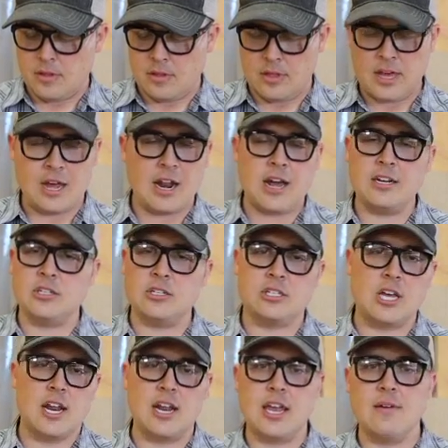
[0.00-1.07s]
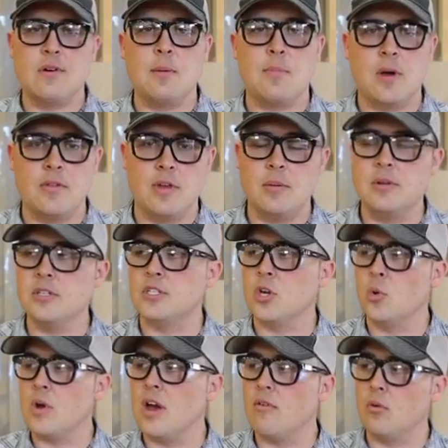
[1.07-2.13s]
that I just kind of give up on them. And
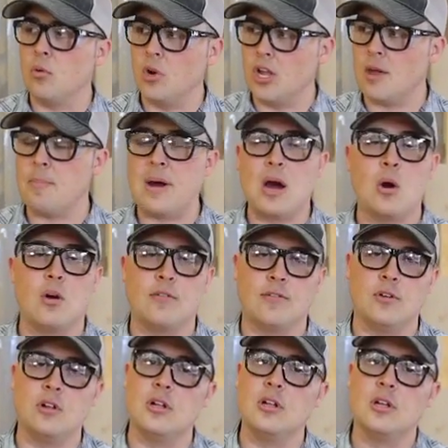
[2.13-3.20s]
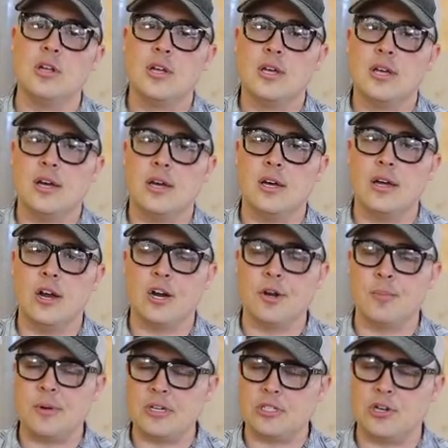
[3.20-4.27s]
so we have a really powerful uh, air
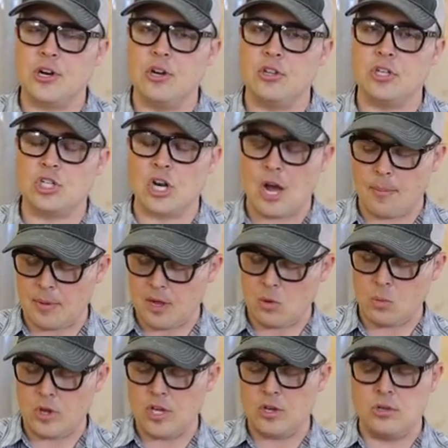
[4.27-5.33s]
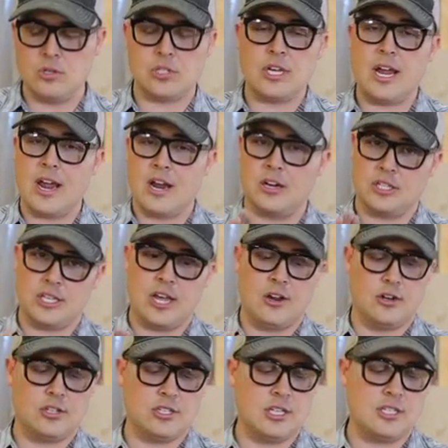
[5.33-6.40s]
compressor here in the shop, and we use air
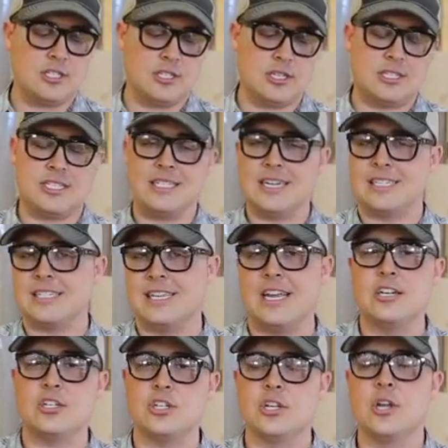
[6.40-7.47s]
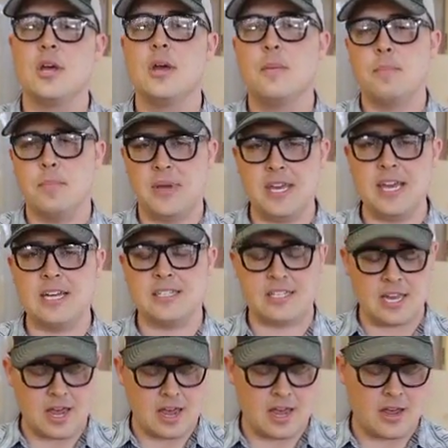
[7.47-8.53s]
sanders. This is a six inch
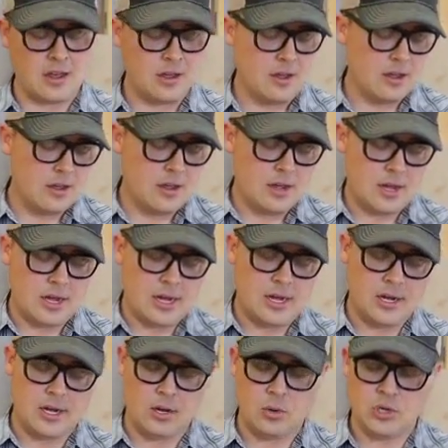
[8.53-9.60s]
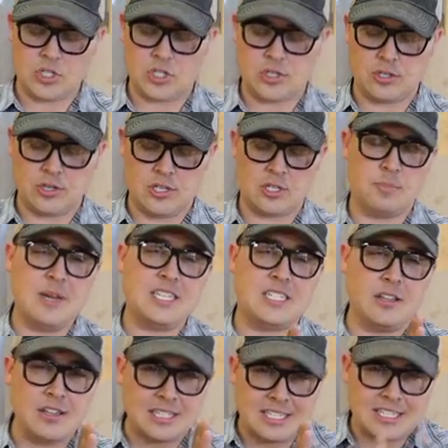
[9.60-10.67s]
PSA uh, which is
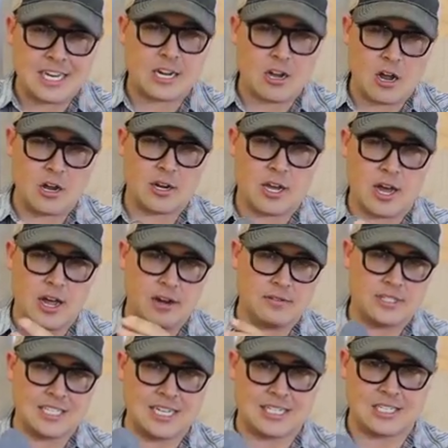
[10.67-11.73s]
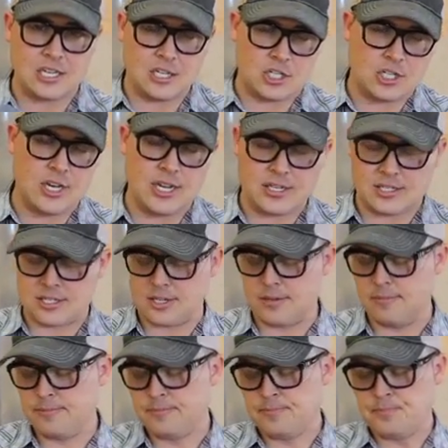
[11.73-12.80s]
basically the stick-on kind of six-inch disc.
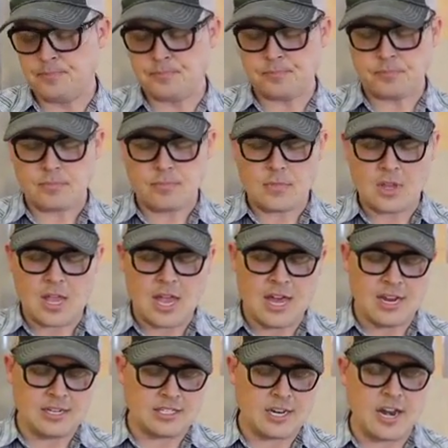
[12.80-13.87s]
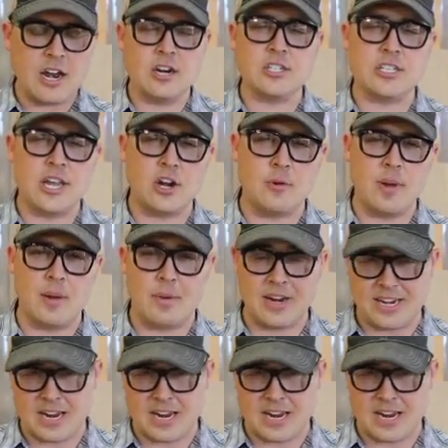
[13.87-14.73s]
And it's an air sander made by